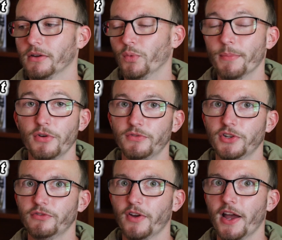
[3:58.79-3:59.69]
We move
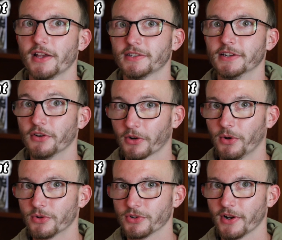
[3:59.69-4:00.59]
too fast in our
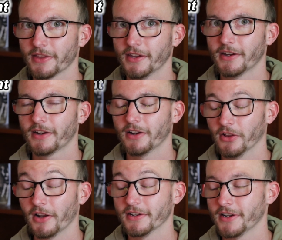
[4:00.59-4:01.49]
culture, I think, a
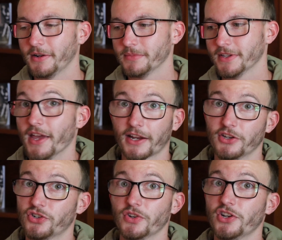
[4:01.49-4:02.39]
lot of times. That
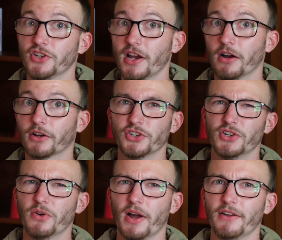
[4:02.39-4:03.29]
can stress you out because you don't